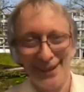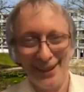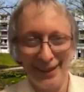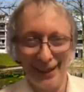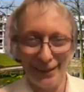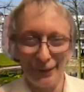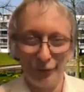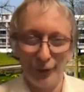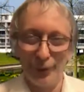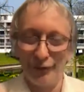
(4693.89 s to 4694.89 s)
It takes the
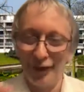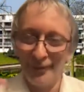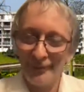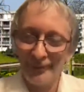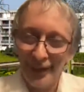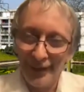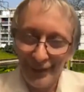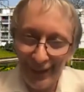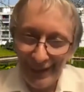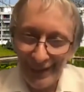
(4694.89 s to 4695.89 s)
form of
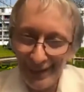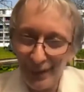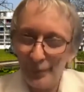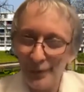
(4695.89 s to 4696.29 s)
this is a position.